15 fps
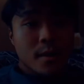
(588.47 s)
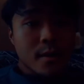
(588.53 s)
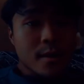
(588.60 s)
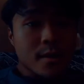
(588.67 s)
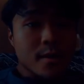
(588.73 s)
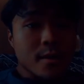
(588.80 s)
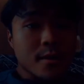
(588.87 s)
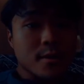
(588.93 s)

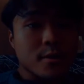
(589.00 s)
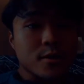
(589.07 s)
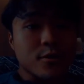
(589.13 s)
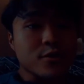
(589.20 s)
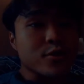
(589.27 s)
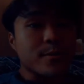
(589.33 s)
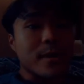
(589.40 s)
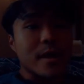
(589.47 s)
is you
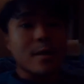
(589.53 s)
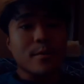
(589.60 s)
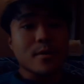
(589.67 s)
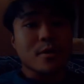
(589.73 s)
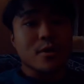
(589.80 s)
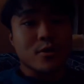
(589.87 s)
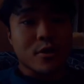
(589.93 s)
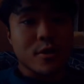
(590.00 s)
should be able
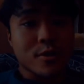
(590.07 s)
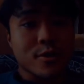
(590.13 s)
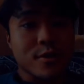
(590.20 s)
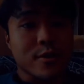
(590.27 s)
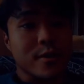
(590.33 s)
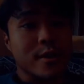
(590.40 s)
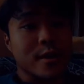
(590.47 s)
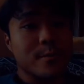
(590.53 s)
to trust
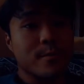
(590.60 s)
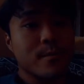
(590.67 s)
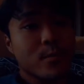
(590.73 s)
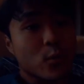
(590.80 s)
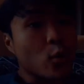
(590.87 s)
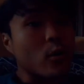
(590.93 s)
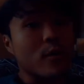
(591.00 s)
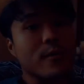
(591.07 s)
your team,
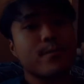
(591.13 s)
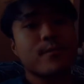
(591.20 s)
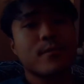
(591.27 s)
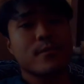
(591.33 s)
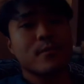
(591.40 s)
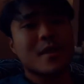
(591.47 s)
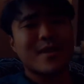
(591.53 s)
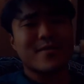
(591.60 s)
or
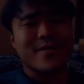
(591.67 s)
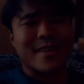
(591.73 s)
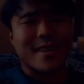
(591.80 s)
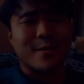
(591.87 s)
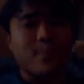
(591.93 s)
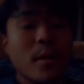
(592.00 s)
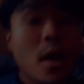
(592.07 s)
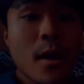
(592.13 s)
not even
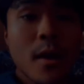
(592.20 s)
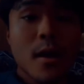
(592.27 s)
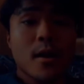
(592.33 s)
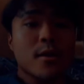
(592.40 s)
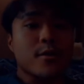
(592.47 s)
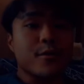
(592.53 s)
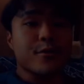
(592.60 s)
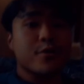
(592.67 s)
team.
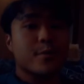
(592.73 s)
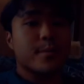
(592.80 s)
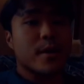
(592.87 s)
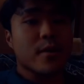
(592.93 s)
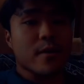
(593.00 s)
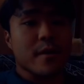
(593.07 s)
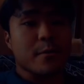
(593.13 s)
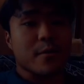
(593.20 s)
You should be
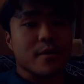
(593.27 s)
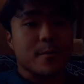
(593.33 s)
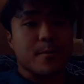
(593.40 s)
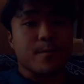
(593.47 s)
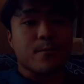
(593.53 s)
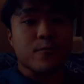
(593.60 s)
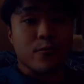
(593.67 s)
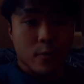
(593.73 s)
going with a
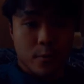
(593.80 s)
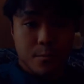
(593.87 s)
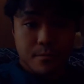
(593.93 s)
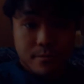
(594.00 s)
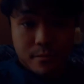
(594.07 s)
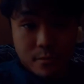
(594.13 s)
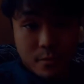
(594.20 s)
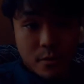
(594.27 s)
group
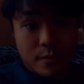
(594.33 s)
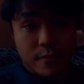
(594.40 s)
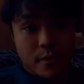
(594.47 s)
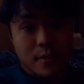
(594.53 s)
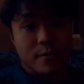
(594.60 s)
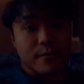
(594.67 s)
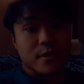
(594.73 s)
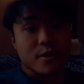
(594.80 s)
of
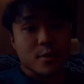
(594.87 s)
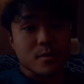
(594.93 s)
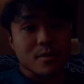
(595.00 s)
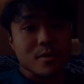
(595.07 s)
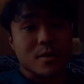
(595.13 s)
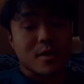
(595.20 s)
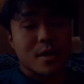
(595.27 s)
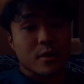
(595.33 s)

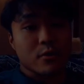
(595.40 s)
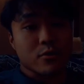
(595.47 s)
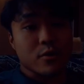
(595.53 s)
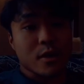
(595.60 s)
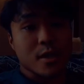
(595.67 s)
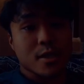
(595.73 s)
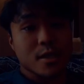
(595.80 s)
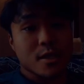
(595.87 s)
individuals that you
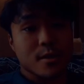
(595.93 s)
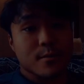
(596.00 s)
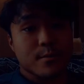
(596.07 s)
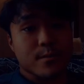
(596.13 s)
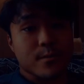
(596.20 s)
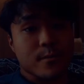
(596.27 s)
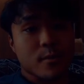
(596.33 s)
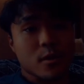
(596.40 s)
trust,
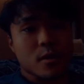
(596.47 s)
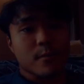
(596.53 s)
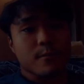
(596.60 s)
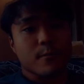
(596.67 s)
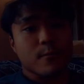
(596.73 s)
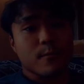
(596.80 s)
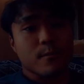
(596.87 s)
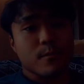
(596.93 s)

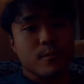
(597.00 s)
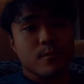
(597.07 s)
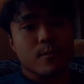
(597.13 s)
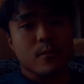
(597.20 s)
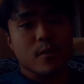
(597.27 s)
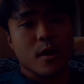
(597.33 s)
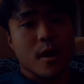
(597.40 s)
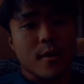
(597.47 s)

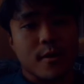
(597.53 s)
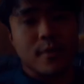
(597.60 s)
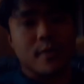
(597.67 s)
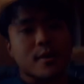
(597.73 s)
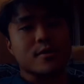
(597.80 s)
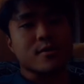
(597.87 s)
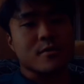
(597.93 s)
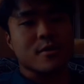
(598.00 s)
and
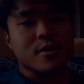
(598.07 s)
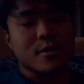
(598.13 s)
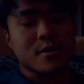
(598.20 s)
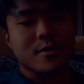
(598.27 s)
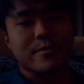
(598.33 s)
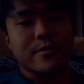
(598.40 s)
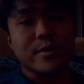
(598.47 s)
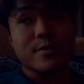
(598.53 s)
this
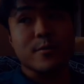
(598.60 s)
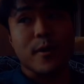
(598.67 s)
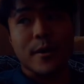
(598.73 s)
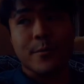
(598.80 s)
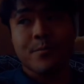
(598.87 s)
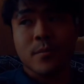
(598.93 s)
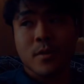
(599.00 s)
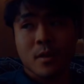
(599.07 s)
is the reason why.
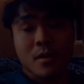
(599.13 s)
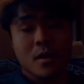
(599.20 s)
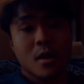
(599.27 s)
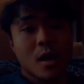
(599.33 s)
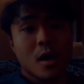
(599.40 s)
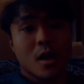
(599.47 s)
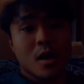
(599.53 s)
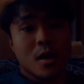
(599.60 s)

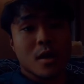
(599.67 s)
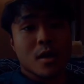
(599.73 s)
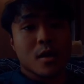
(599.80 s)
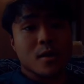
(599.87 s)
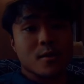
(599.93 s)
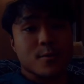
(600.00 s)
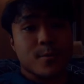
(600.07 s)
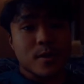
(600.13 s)

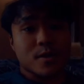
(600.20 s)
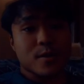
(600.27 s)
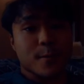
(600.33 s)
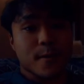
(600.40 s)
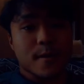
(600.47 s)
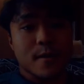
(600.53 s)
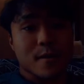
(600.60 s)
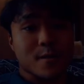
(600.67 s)
especially
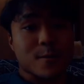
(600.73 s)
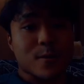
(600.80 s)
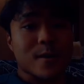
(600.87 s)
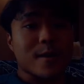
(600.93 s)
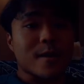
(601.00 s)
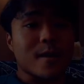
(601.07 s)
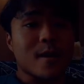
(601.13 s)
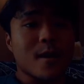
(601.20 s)
when you're
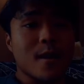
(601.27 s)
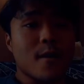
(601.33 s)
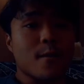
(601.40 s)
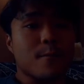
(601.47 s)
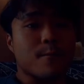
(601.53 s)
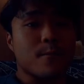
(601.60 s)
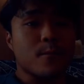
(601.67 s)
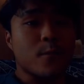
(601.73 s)
exploring
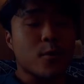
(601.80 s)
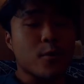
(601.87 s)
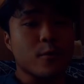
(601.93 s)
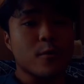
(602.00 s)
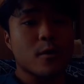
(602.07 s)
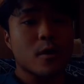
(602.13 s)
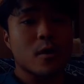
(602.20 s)
new